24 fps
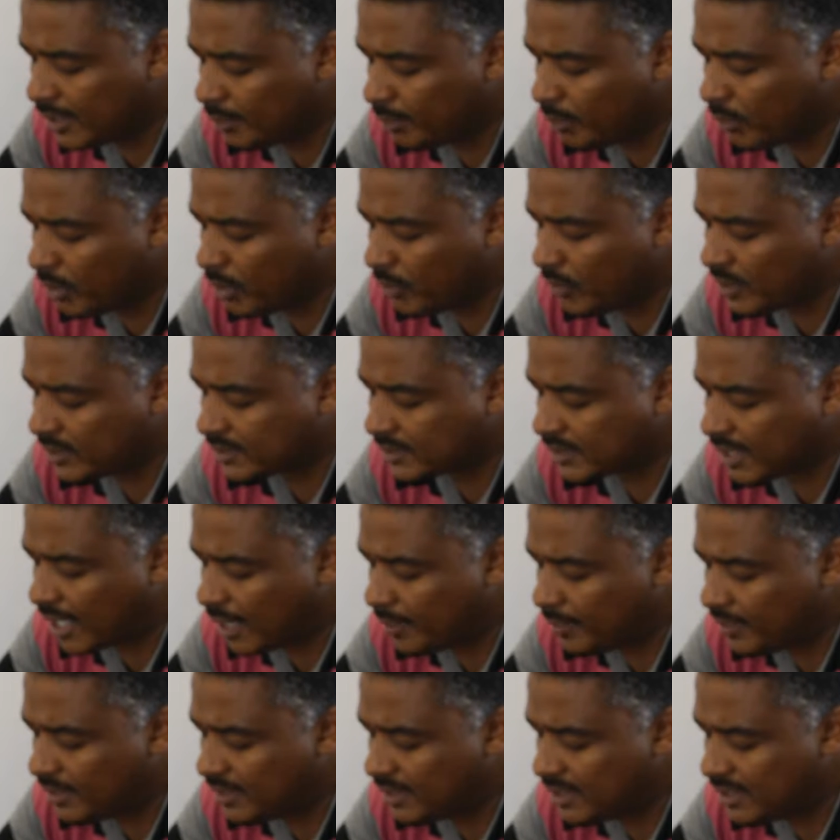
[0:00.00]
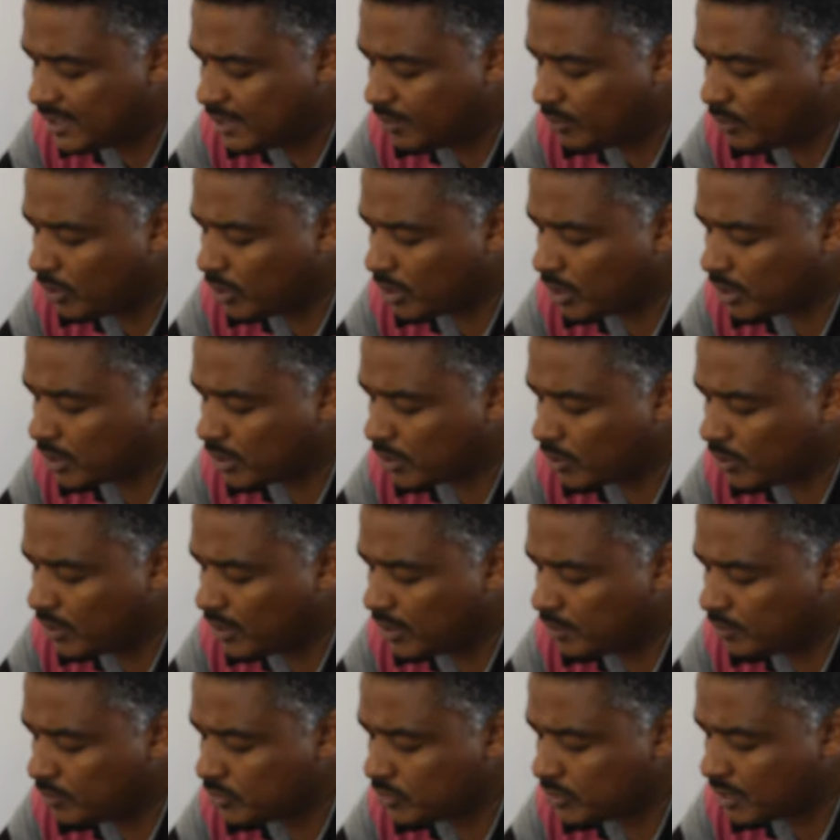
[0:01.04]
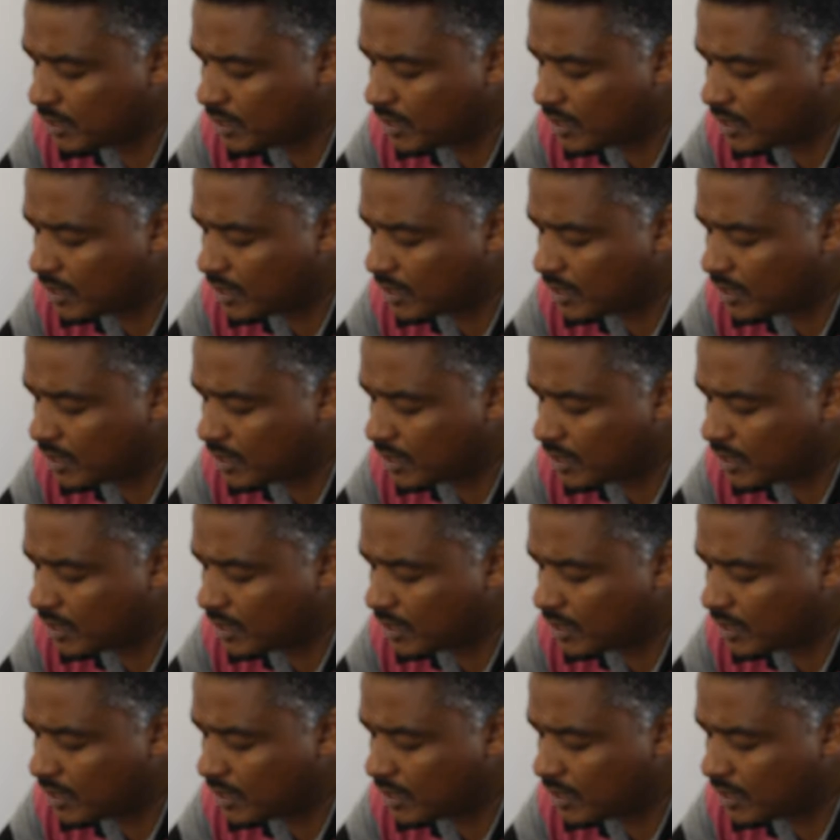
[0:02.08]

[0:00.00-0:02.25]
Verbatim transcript: the boy was coming, the demon threw him to